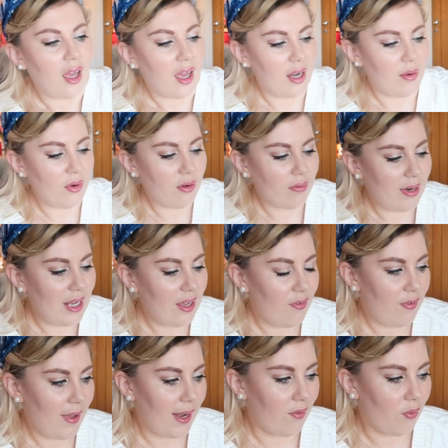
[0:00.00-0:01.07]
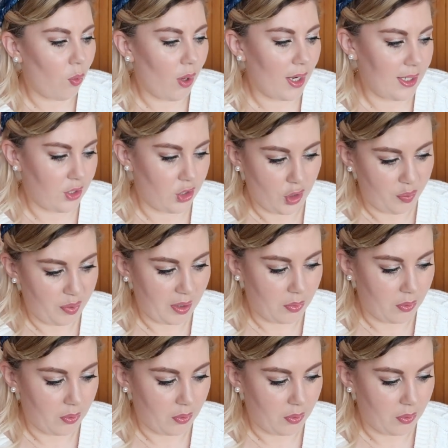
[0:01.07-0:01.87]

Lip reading: and I'm not really a fan of white chopping